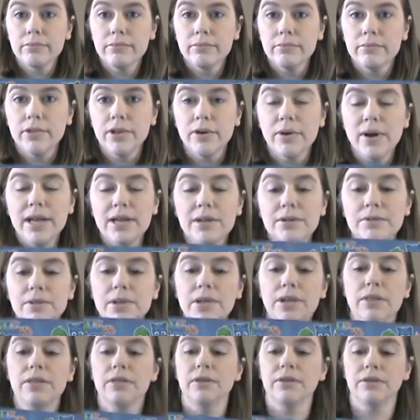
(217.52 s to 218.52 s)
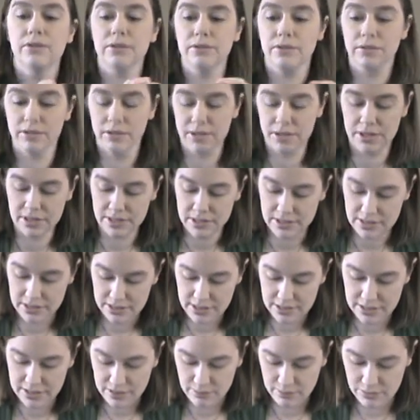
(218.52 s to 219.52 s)
No, I don't either. It doesn't
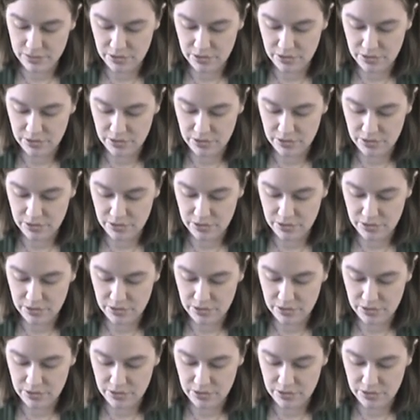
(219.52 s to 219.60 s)
seem